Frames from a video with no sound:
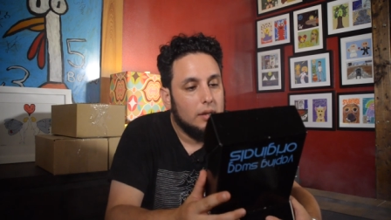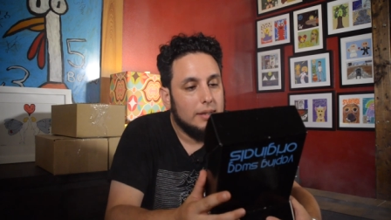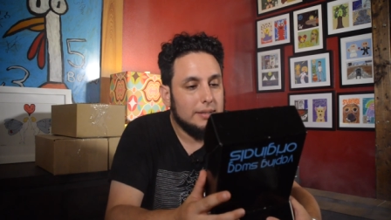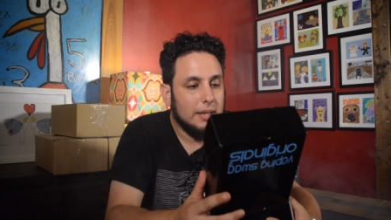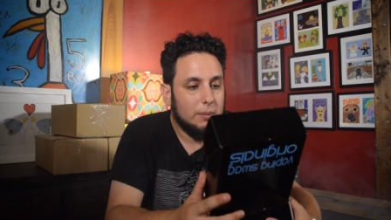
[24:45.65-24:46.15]

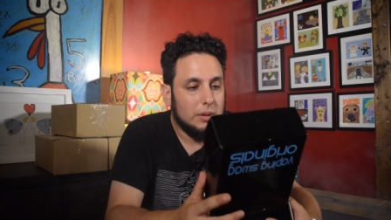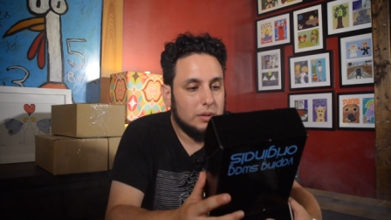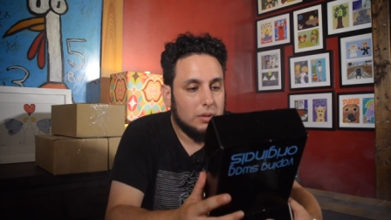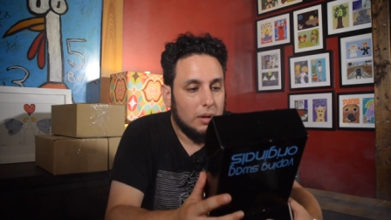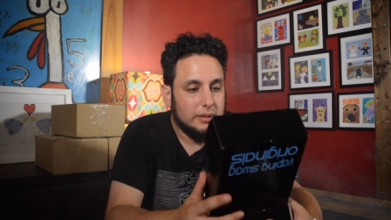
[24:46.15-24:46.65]
This liquid
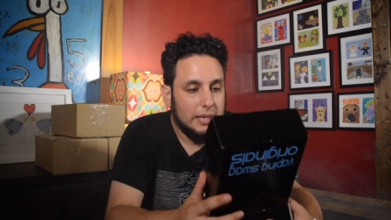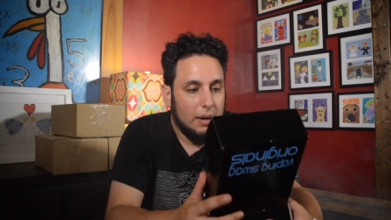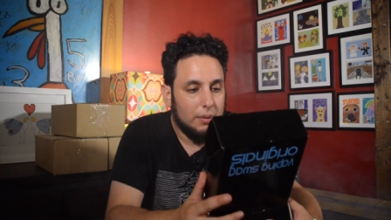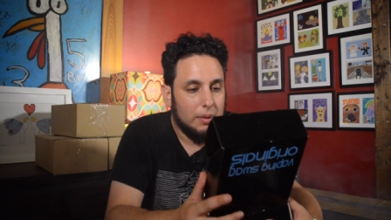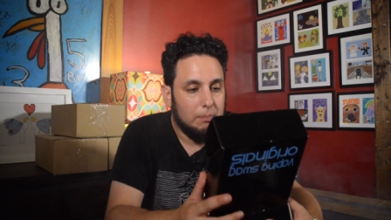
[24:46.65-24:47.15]
starts
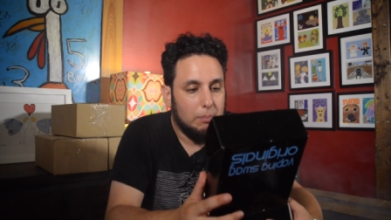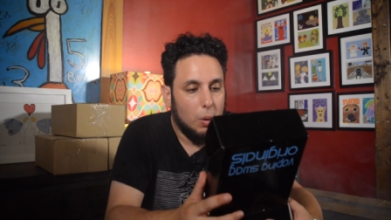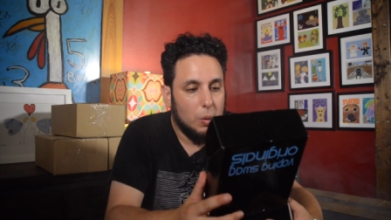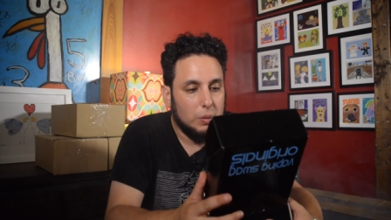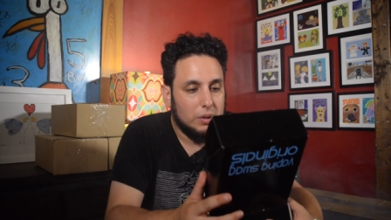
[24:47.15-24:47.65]
out with a
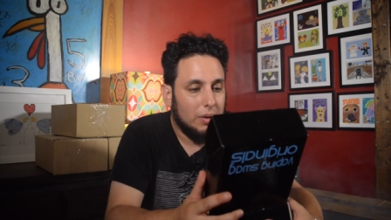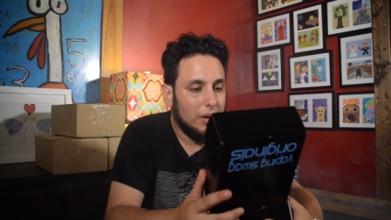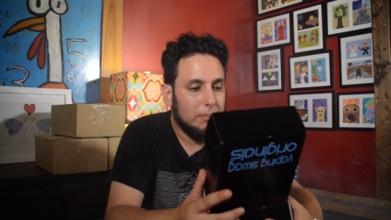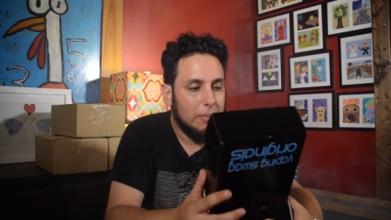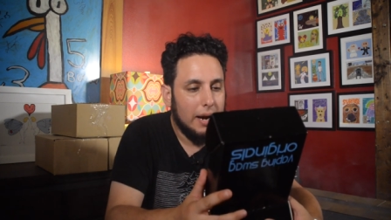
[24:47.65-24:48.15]
bold
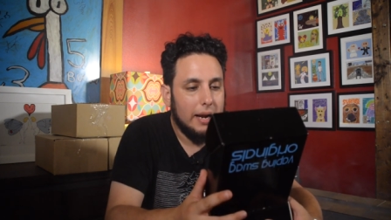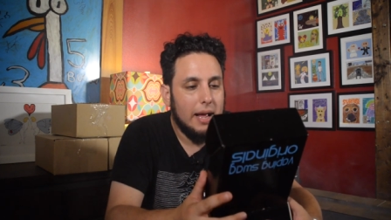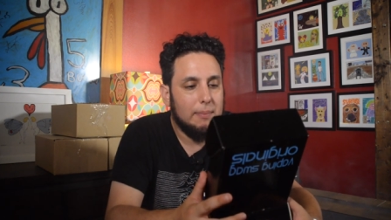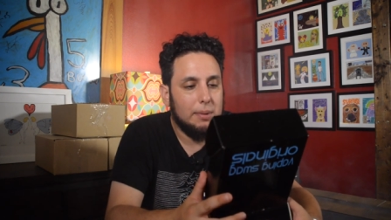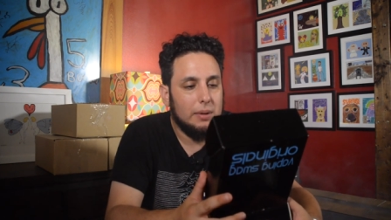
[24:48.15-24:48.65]
tart
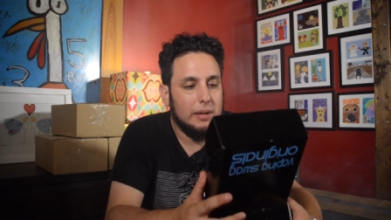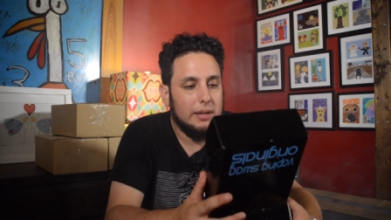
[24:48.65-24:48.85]
pineapple.